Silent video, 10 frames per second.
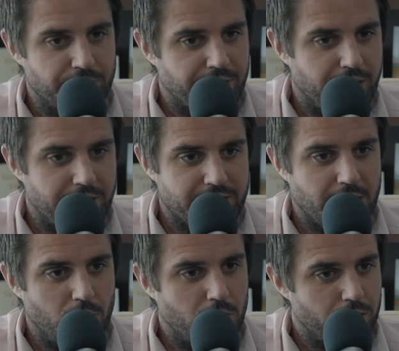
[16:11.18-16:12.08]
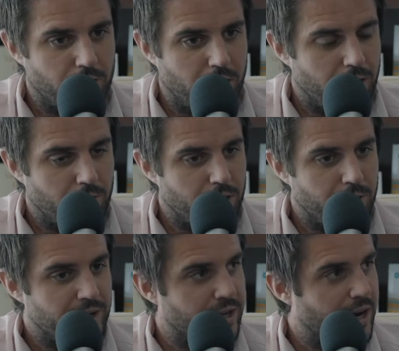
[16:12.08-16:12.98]
I think I want to, I want
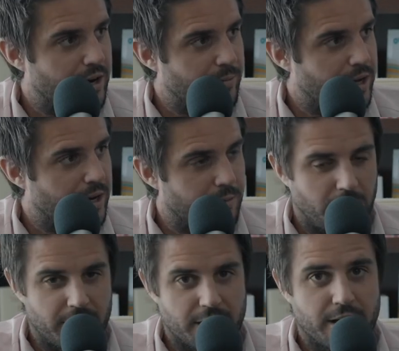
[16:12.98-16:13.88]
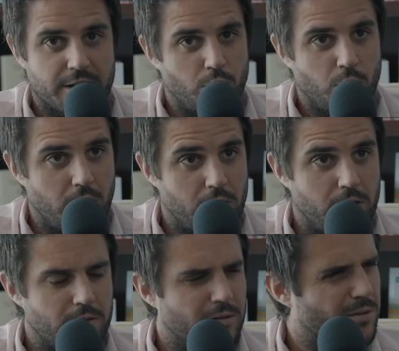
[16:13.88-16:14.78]
to be an Ironman. I'm, I think I can,
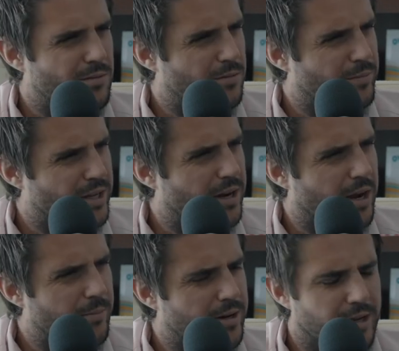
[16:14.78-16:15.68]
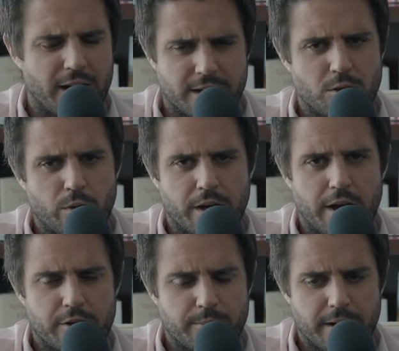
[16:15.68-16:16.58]
or be an Ironman. Yeah, I can win
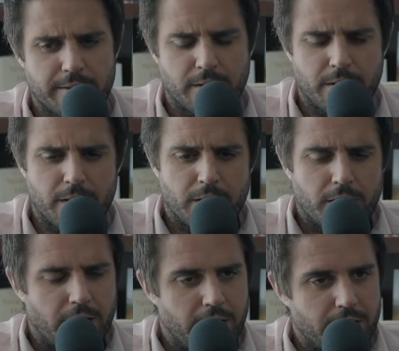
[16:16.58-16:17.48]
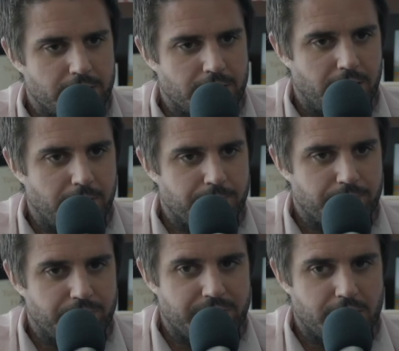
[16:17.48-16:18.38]
Ironman, and
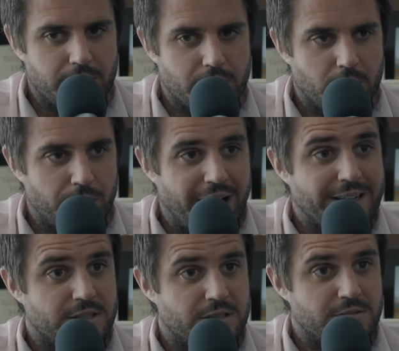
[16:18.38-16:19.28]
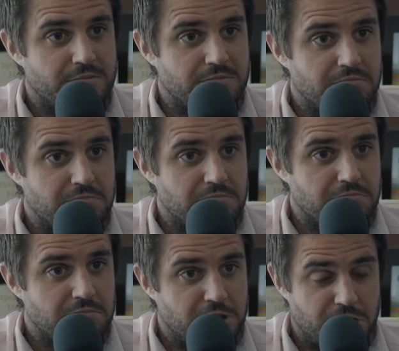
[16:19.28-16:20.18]
um, you know that's
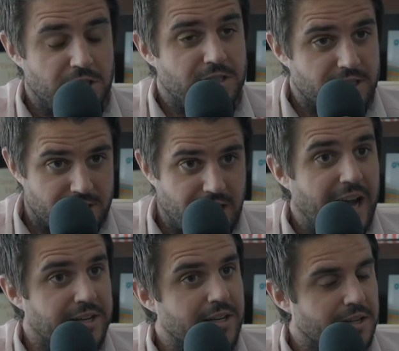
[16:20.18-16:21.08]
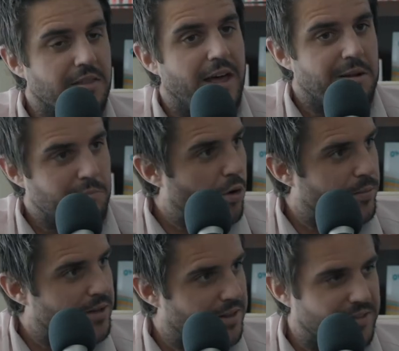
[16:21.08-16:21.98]
she decided in that
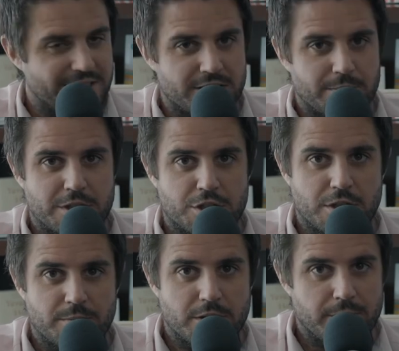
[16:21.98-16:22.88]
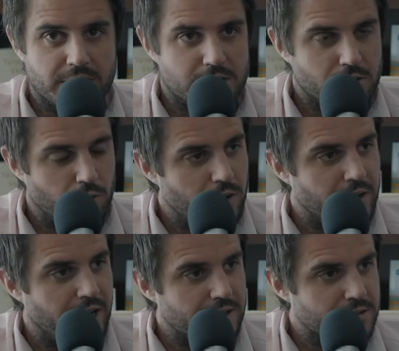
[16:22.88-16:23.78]
moment that that's something she could be the best in the
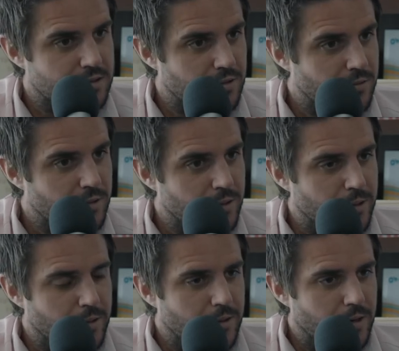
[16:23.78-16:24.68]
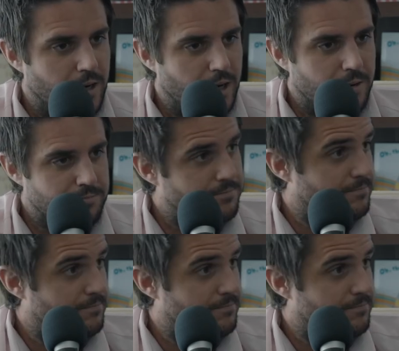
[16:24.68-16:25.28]
world at. So, um,